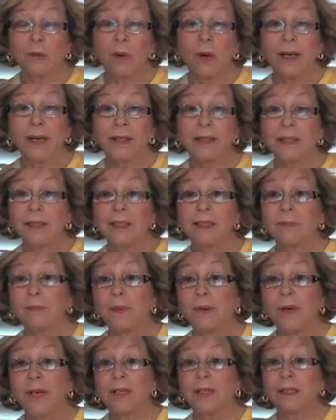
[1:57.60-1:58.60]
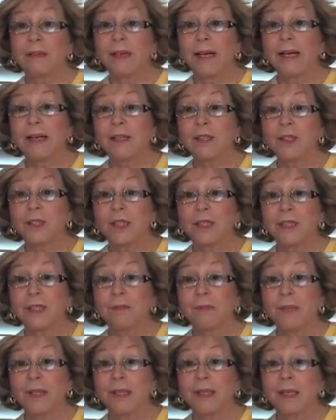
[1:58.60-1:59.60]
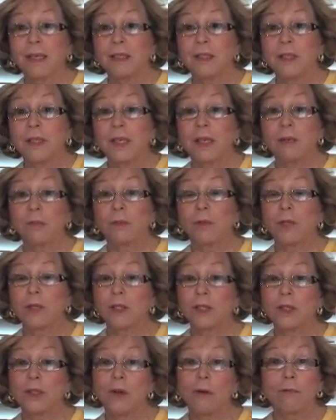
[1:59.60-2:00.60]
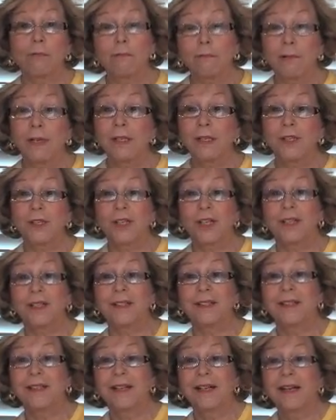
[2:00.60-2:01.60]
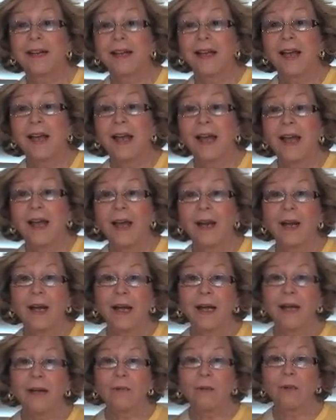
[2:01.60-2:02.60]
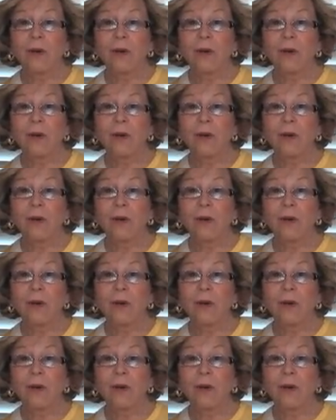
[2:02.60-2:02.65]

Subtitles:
quite disappointed actually, because it was so rigid, and I